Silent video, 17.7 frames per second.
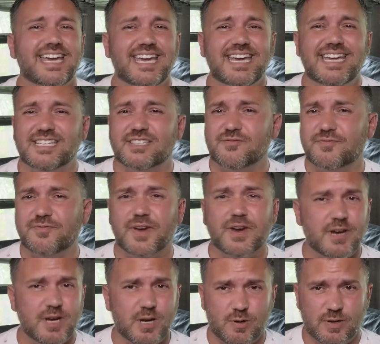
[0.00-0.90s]
It's
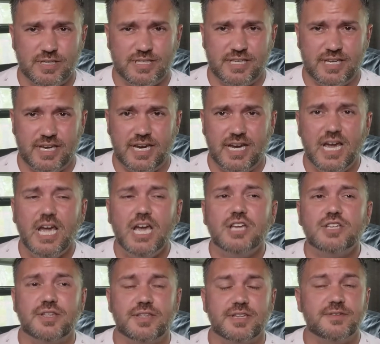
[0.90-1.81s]
very grisly.
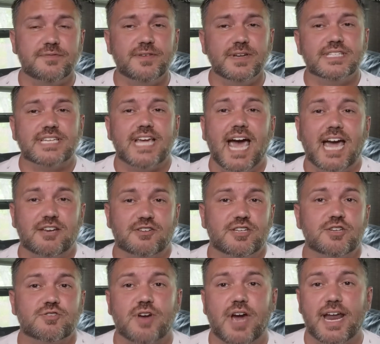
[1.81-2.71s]
So the defense
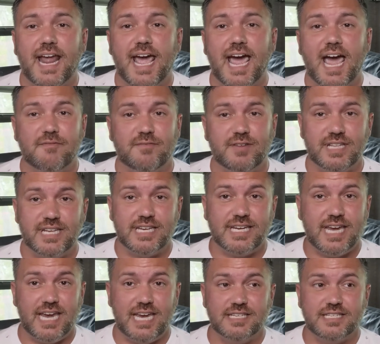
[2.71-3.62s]
actually tried having
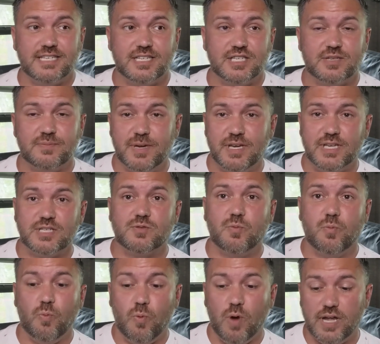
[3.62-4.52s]
the case
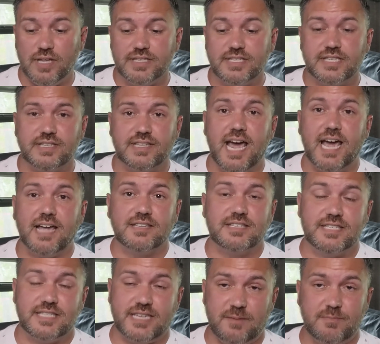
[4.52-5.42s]
dismissed once
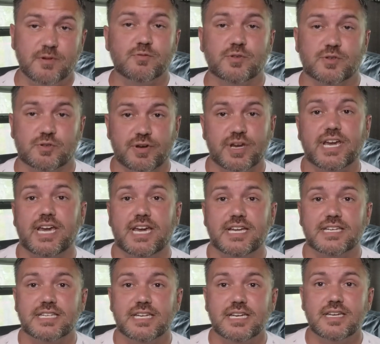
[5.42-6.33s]
that statement was
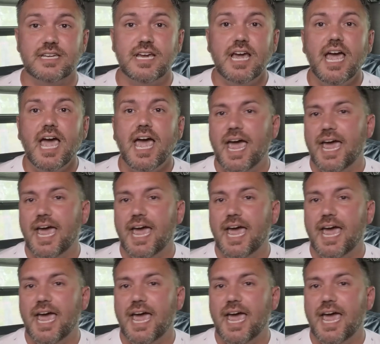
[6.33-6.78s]
recanted,